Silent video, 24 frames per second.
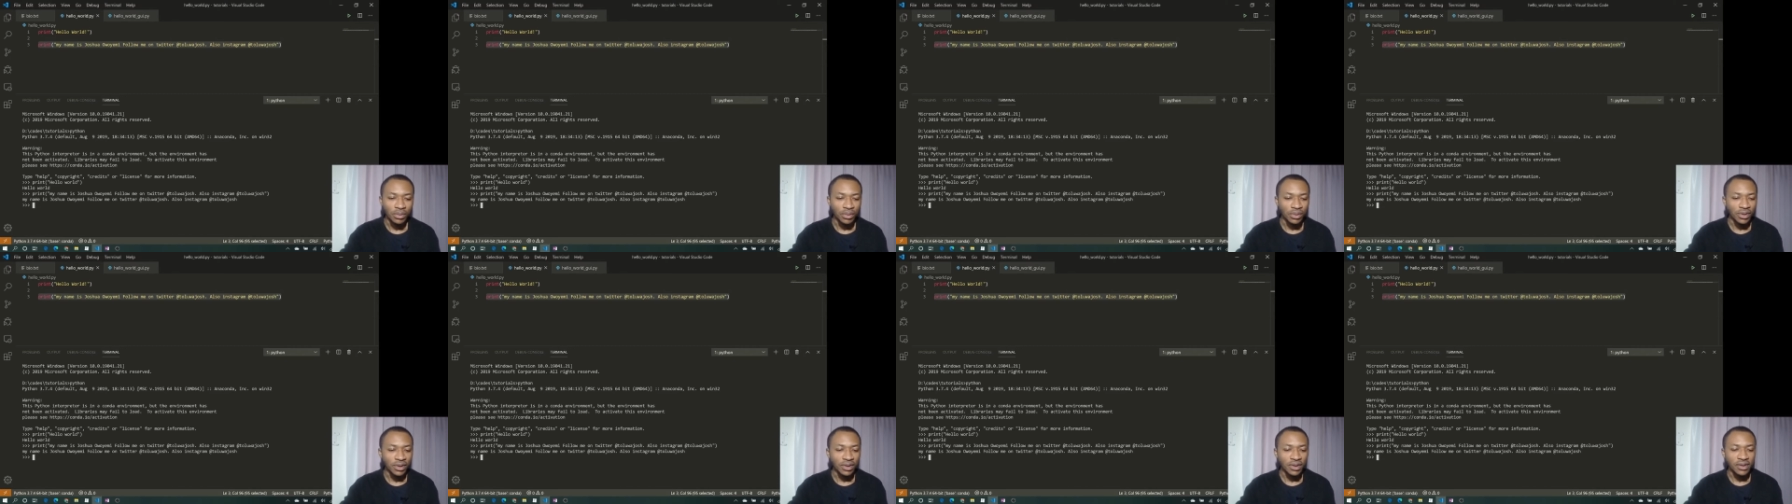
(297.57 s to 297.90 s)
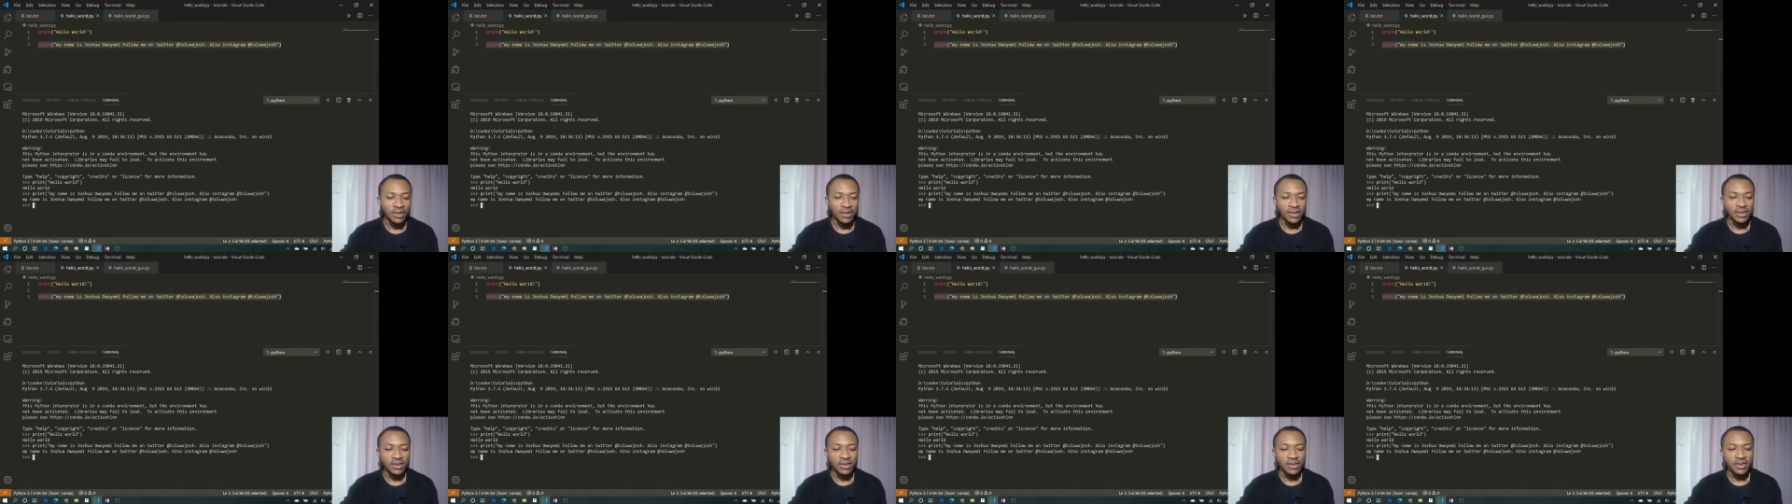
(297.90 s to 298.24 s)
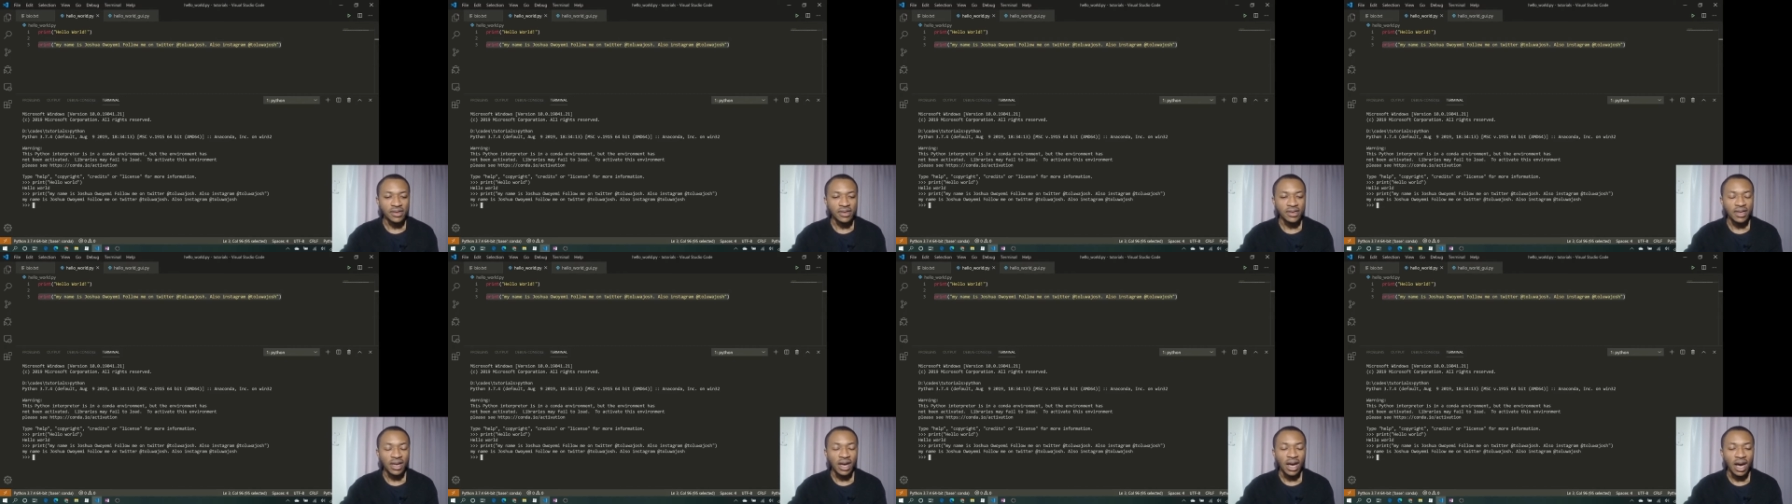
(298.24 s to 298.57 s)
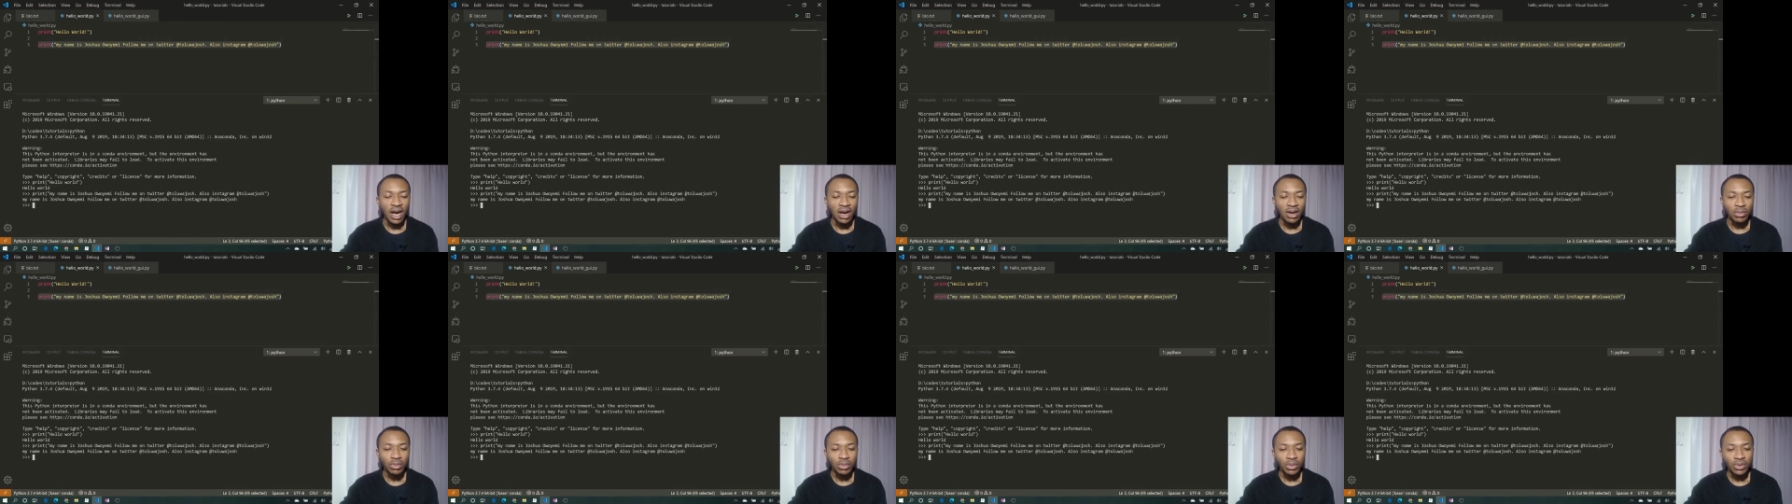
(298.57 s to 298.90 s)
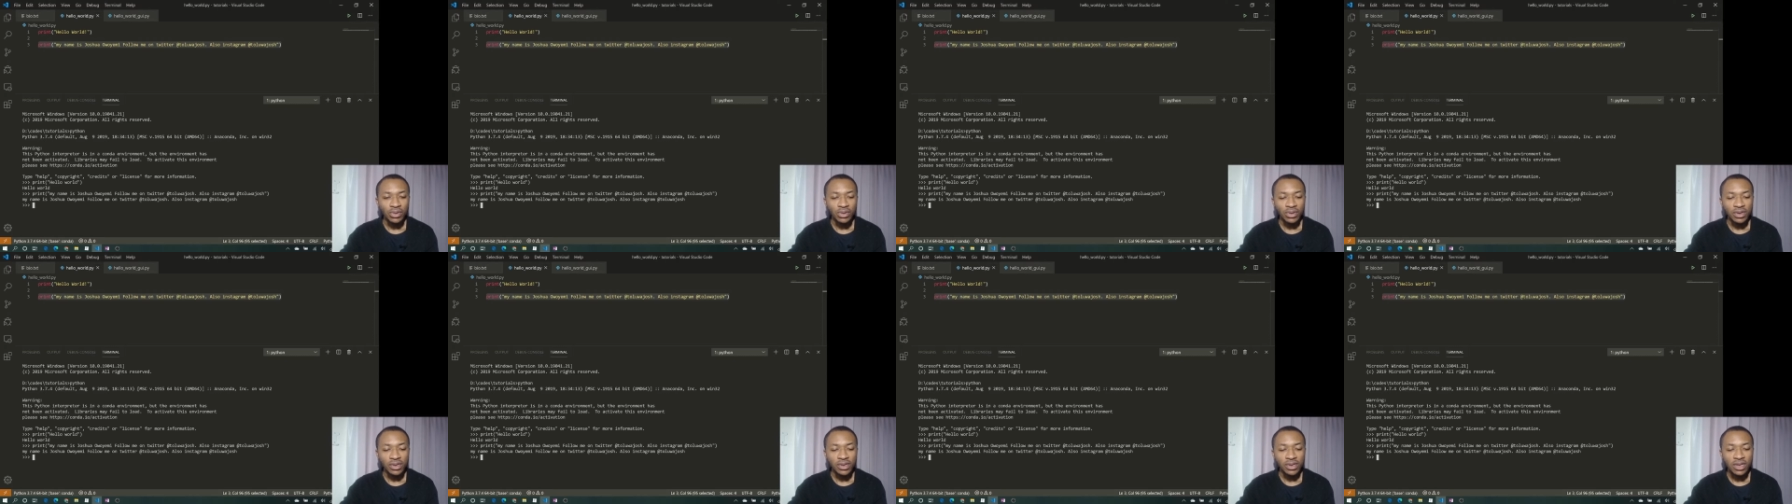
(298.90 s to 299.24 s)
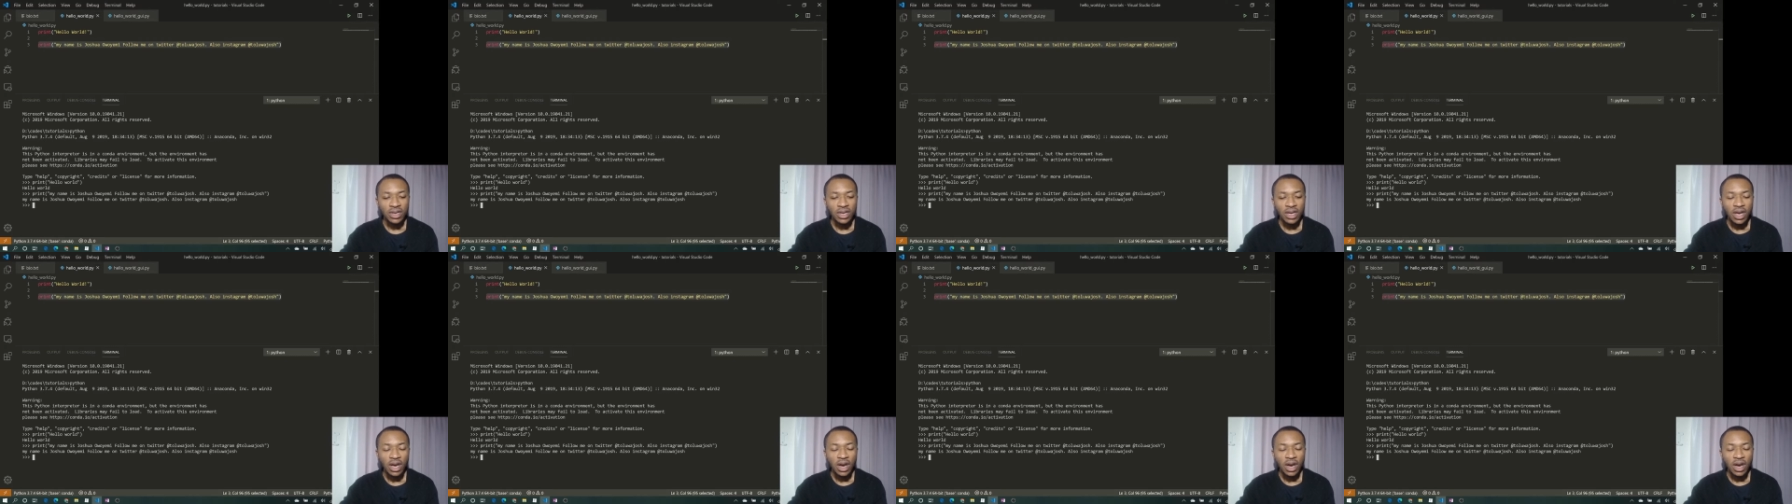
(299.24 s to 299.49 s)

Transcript: print the output